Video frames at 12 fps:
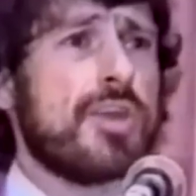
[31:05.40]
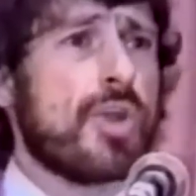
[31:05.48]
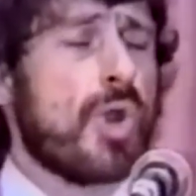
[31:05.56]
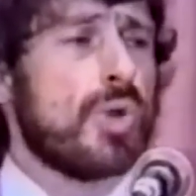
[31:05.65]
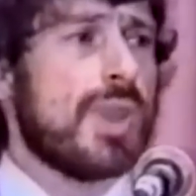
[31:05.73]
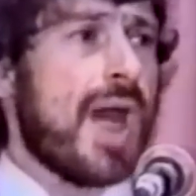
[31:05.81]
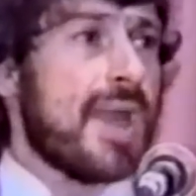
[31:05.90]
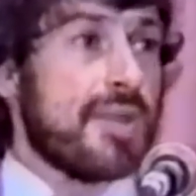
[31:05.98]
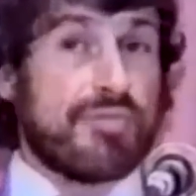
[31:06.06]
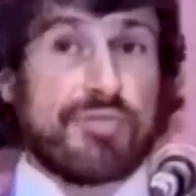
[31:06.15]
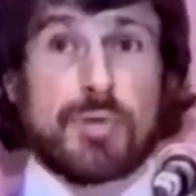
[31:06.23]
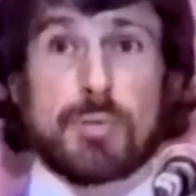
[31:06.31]
in her
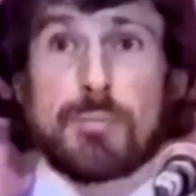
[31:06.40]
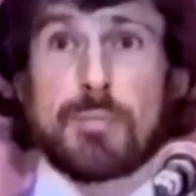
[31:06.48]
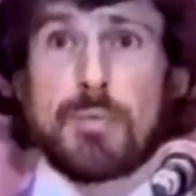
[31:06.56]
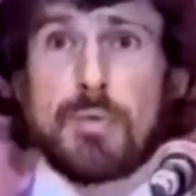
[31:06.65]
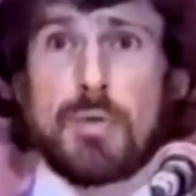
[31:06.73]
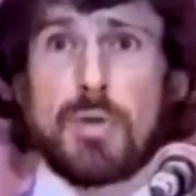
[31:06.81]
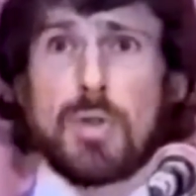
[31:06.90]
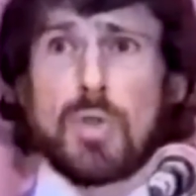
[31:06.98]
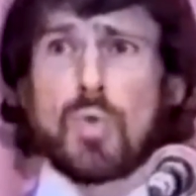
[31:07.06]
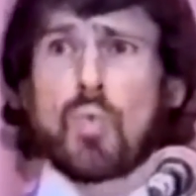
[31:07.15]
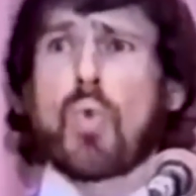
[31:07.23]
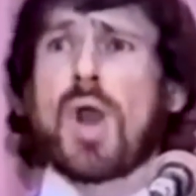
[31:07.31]
life,
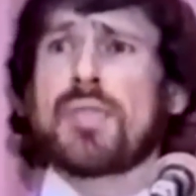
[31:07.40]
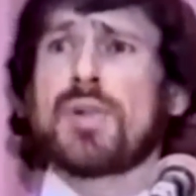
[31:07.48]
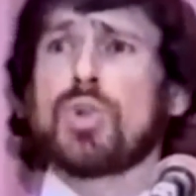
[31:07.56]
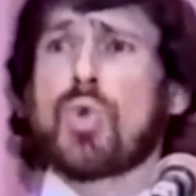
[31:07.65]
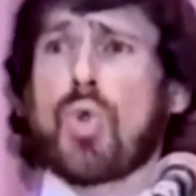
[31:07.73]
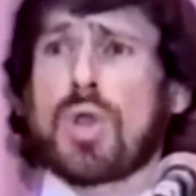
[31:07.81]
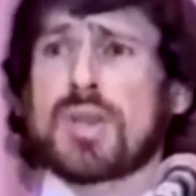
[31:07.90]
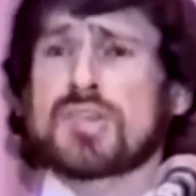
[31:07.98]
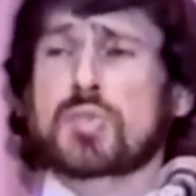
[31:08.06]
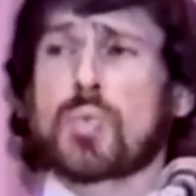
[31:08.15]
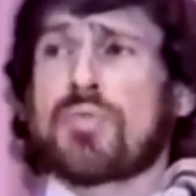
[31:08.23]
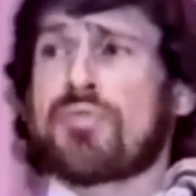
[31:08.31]
why the Lord
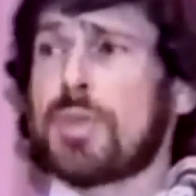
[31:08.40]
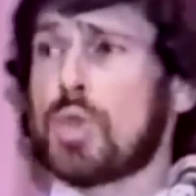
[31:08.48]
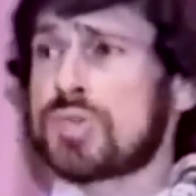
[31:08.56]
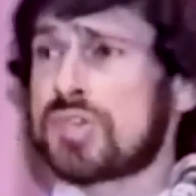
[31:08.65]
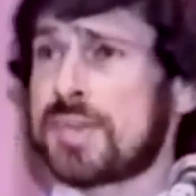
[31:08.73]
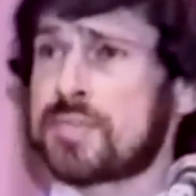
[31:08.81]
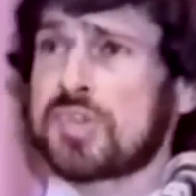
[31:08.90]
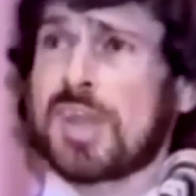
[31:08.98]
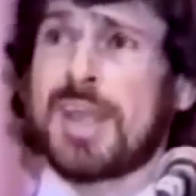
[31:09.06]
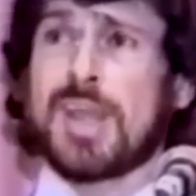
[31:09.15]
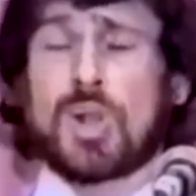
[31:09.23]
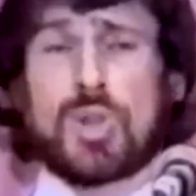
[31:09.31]
is refusing to
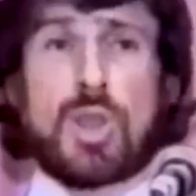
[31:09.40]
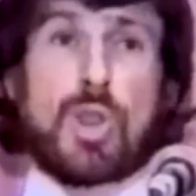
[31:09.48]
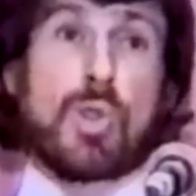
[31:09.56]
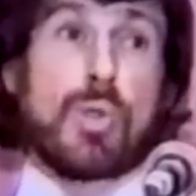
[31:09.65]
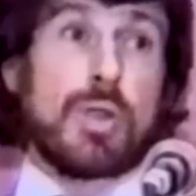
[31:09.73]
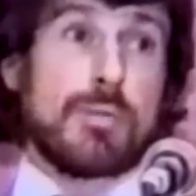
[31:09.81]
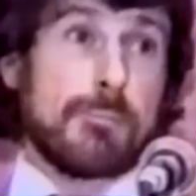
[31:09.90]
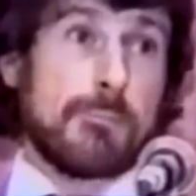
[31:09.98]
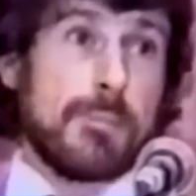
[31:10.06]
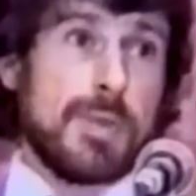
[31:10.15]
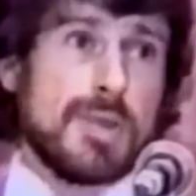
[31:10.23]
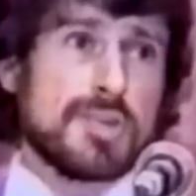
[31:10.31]
heal her.
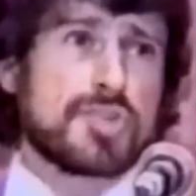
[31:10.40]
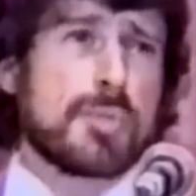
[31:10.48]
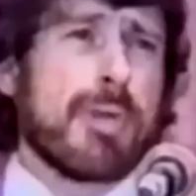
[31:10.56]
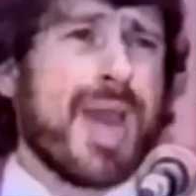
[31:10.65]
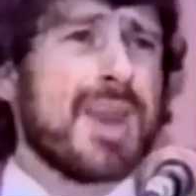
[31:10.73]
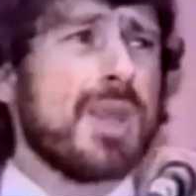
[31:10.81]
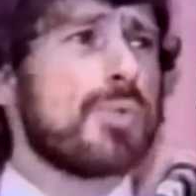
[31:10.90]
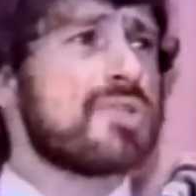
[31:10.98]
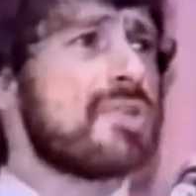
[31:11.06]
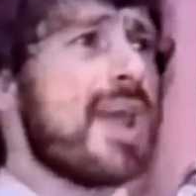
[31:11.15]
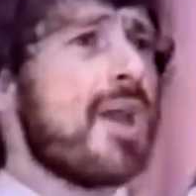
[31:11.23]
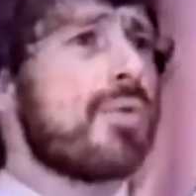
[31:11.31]
So Patty
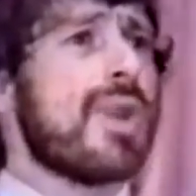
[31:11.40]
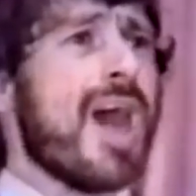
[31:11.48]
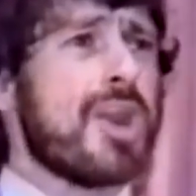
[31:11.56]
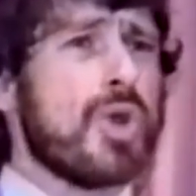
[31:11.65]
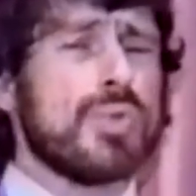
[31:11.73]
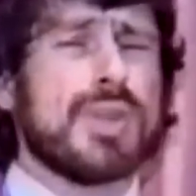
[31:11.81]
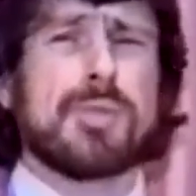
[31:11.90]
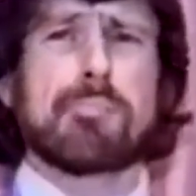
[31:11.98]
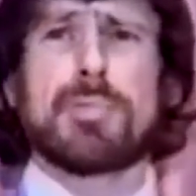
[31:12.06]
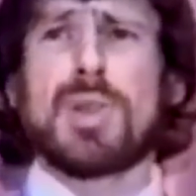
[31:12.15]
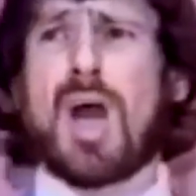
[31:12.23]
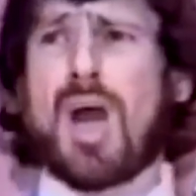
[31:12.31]
was now not only
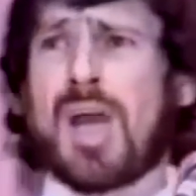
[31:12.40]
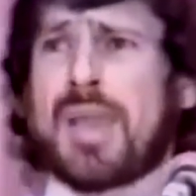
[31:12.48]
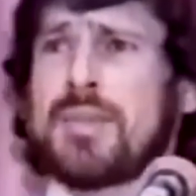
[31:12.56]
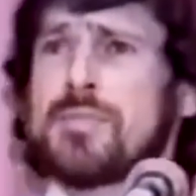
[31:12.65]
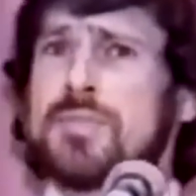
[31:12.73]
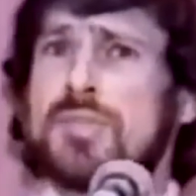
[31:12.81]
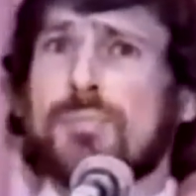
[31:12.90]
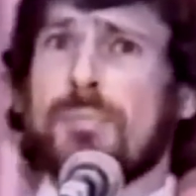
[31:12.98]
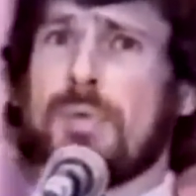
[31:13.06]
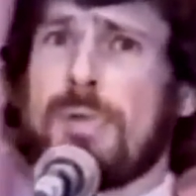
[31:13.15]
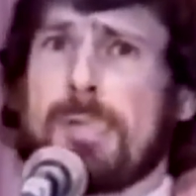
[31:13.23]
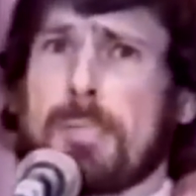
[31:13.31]
blind,
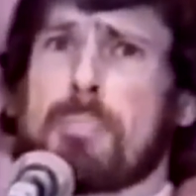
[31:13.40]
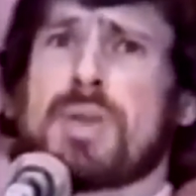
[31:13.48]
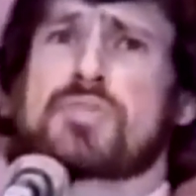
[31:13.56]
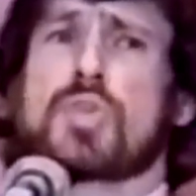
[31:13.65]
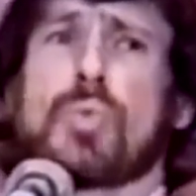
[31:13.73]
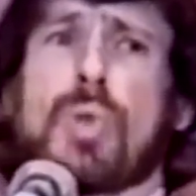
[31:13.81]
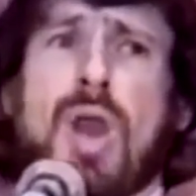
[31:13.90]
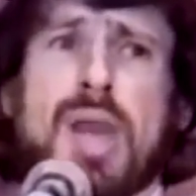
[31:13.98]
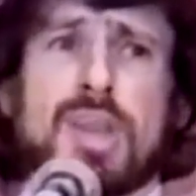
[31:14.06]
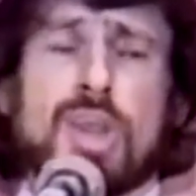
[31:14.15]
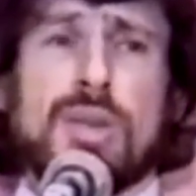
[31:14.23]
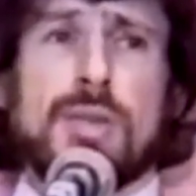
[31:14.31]
but
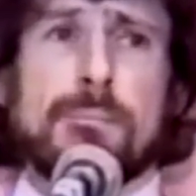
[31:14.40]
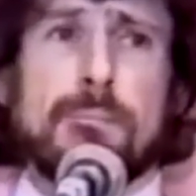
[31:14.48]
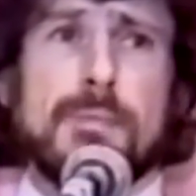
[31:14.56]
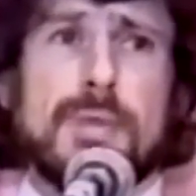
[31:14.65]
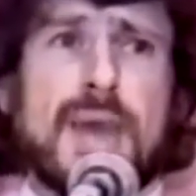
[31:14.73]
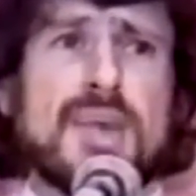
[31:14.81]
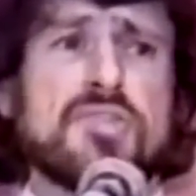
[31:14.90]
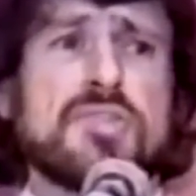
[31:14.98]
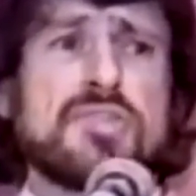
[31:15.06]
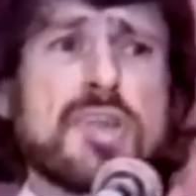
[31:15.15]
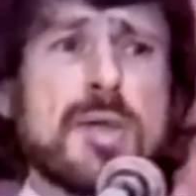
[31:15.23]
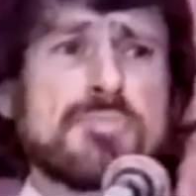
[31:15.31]
derided as,
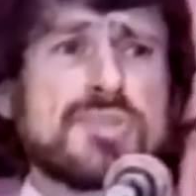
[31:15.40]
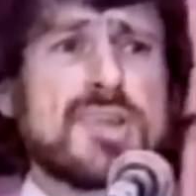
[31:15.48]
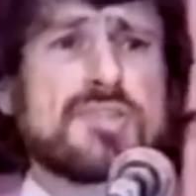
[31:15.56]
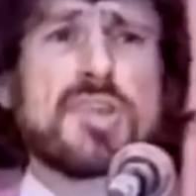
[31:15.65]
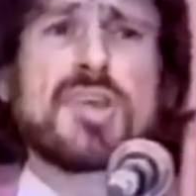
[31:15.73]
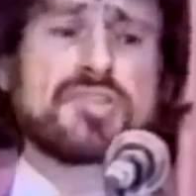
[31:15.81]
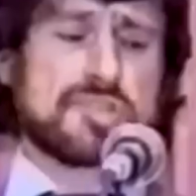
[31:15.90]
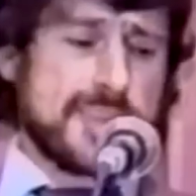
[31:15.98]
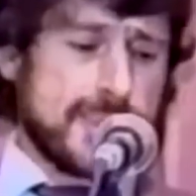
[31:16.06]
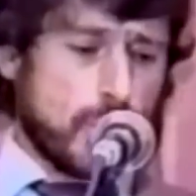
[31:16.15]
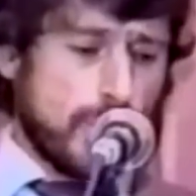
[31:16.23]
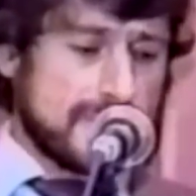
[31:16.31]
in some sense, a
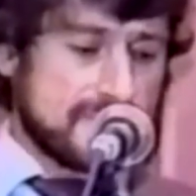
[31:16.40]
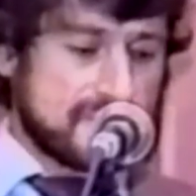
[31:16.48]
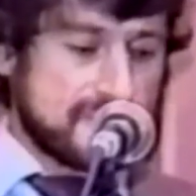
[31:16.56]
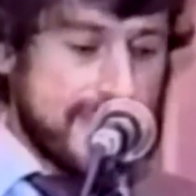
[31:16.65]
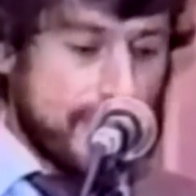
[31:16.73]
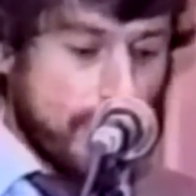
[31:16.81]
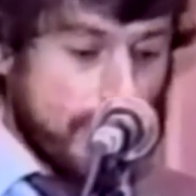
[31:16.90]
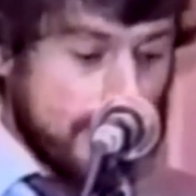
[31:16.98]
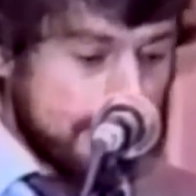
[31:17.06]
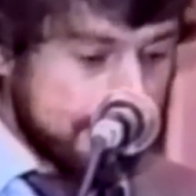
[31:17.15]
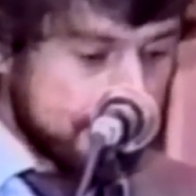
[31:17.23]
secret sinner.